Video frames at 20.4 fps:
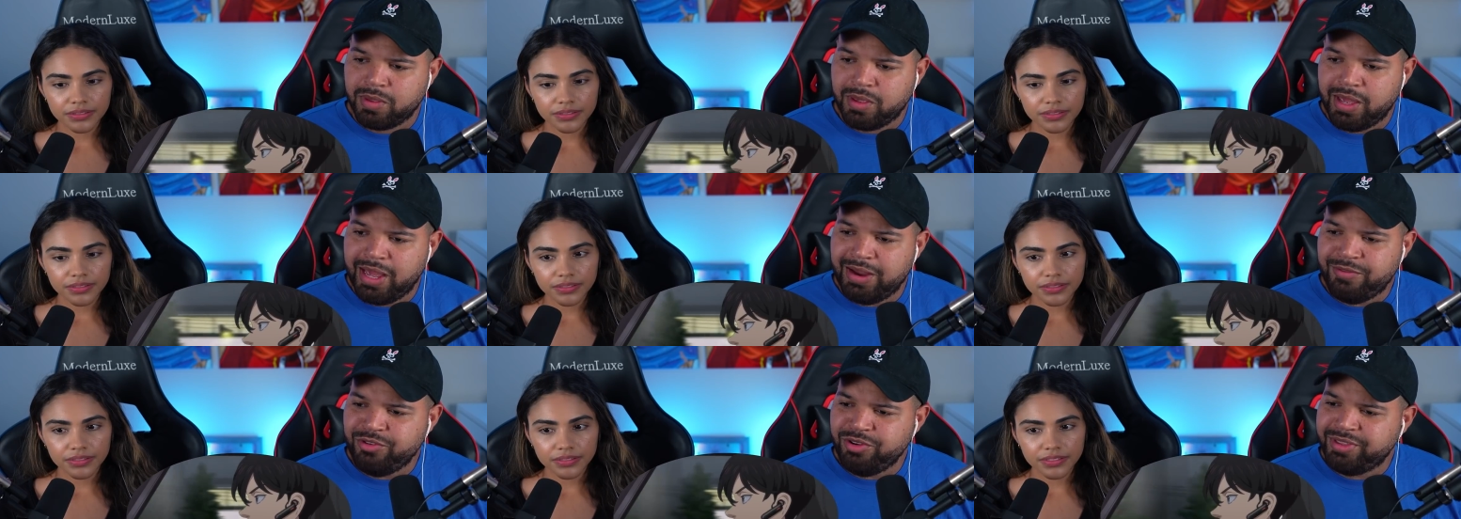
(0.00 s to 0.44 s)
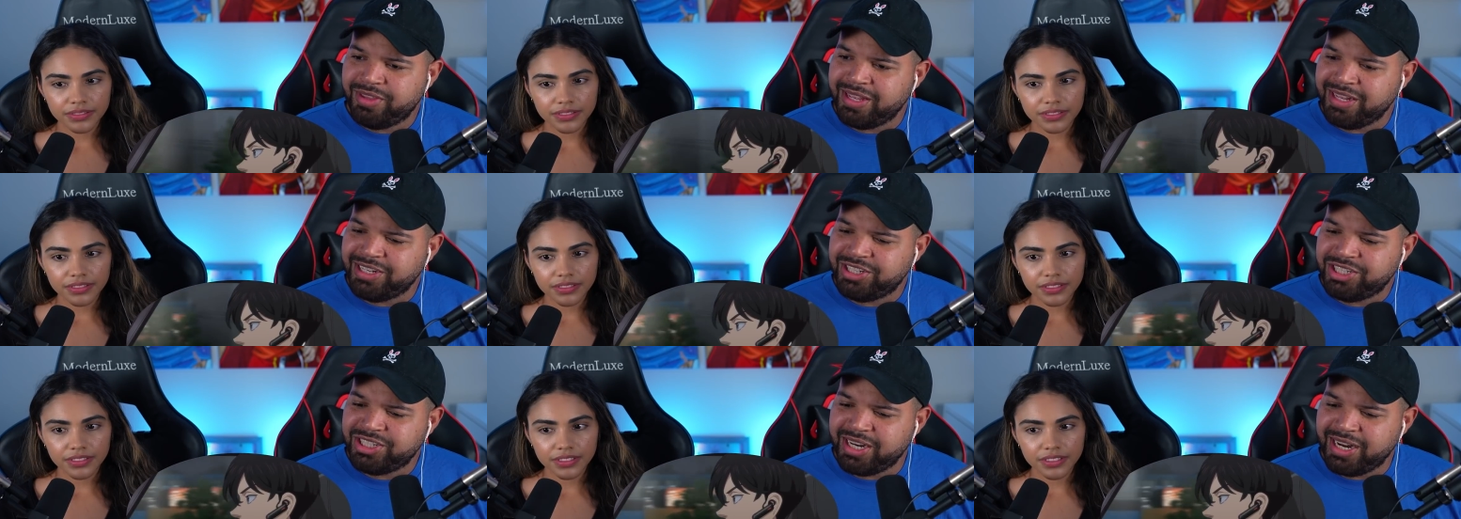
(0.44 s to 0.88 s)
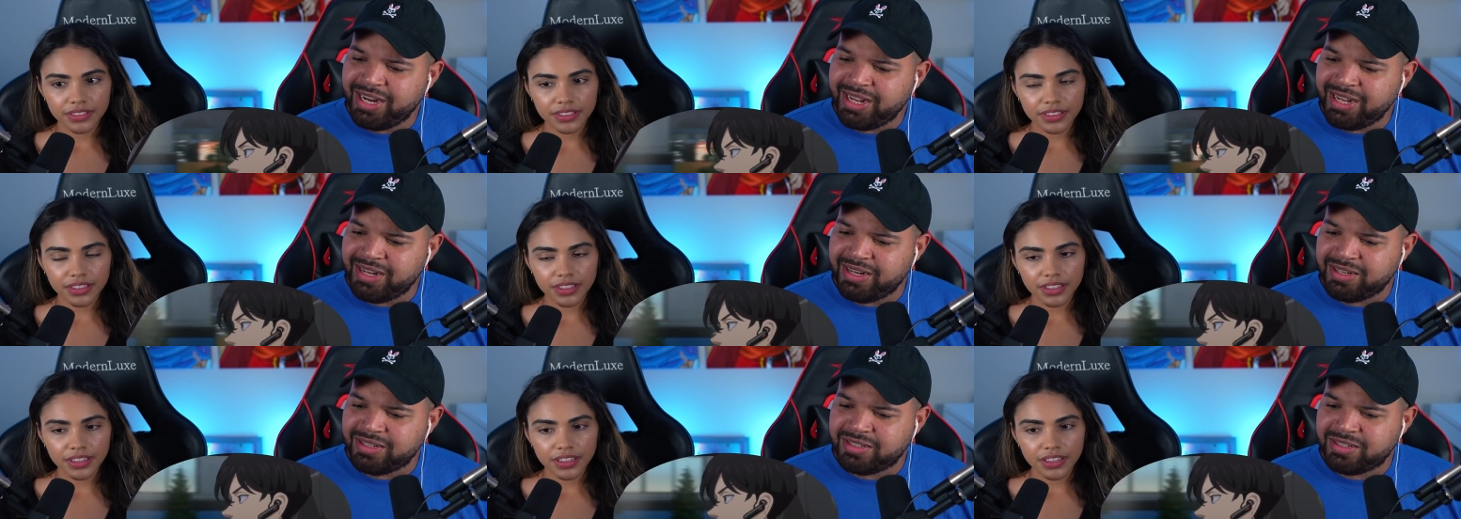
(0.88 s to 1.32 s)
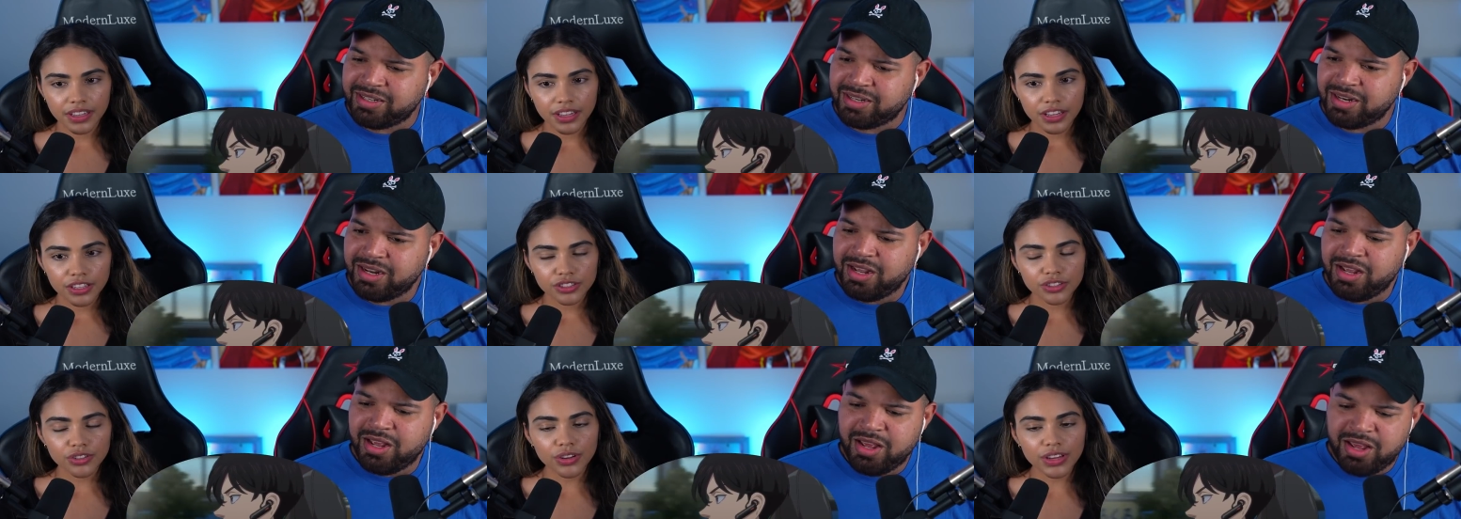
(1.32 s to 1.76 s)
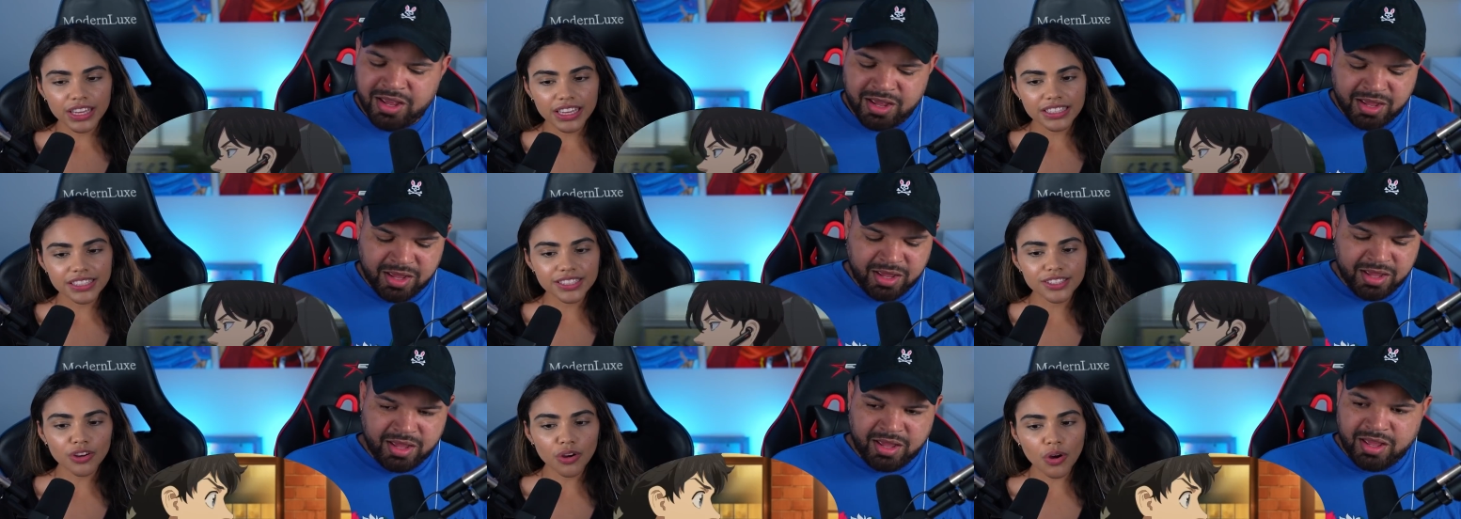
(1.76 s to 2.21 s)
Speaker 1: Everything changed.
Speaker 2: So
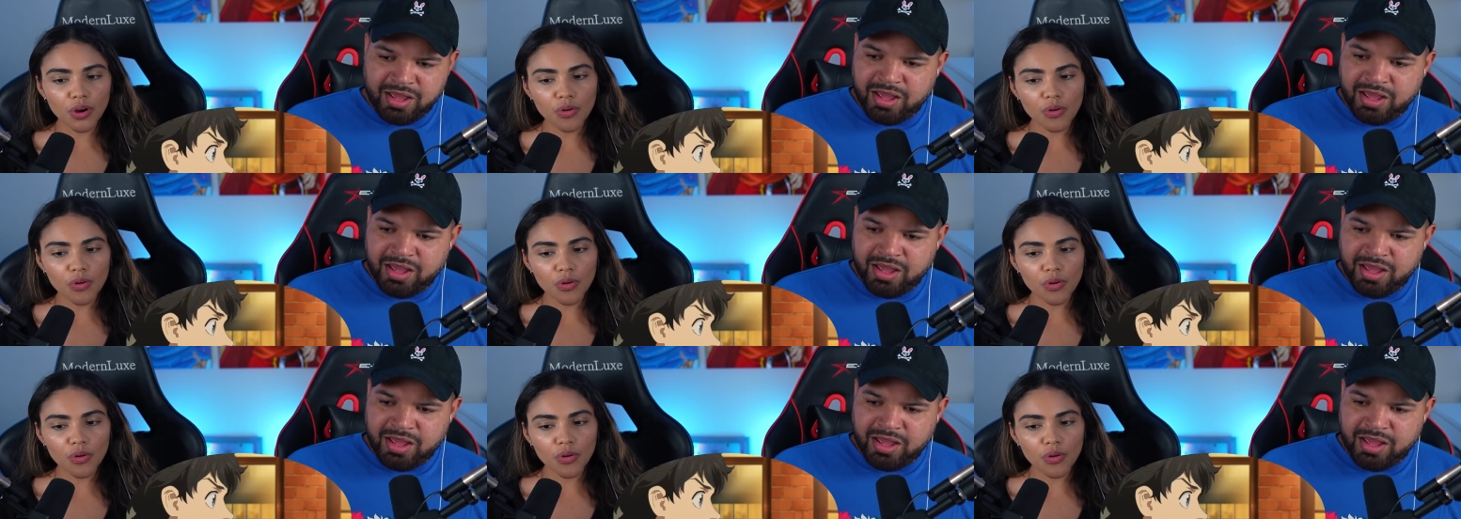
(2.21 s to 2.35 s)
he's still